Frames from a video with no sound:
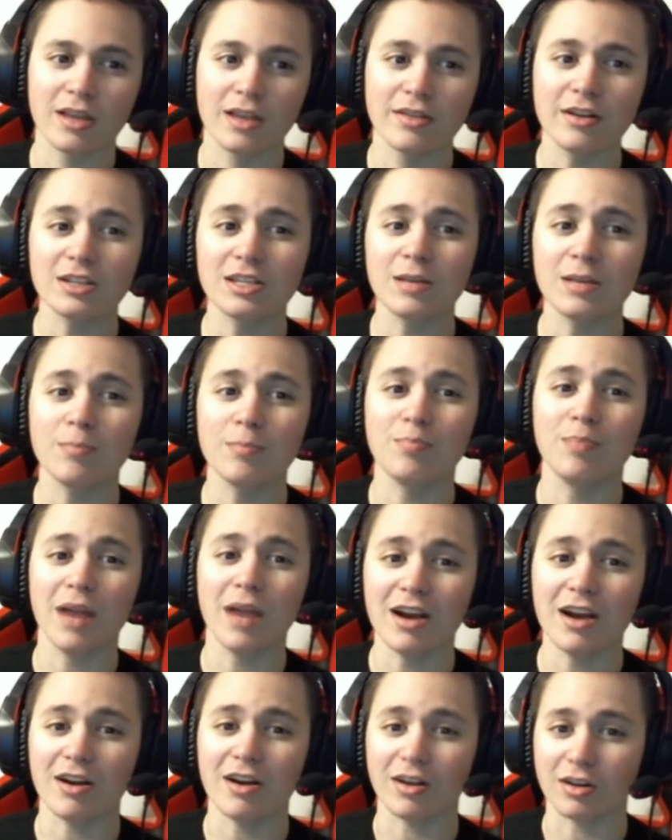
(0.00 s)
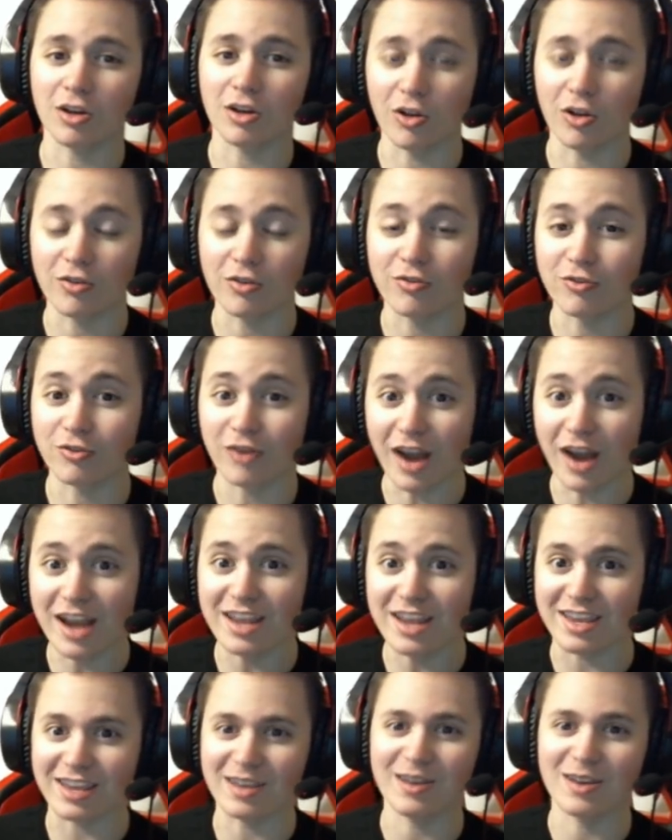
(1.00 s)
There's a bear called
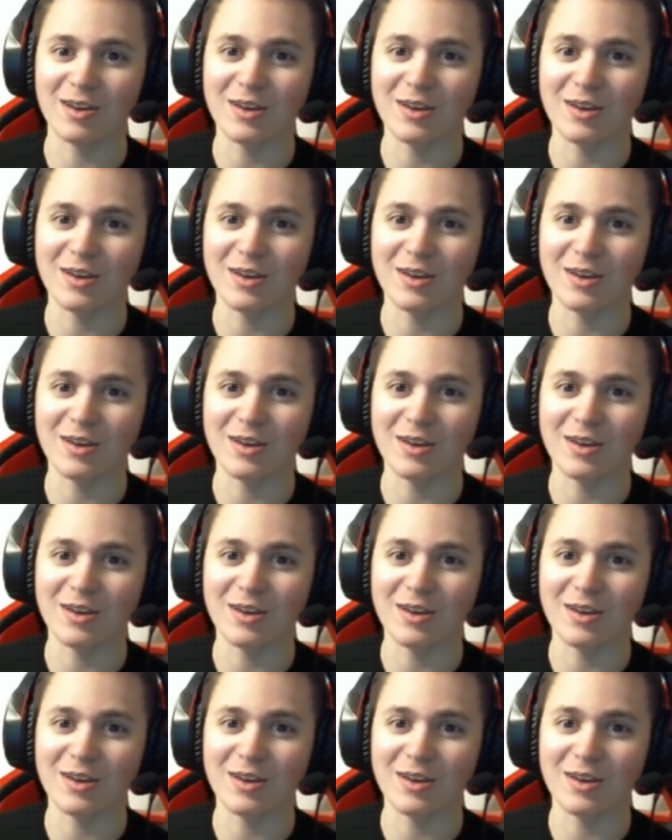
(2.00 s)
Freddy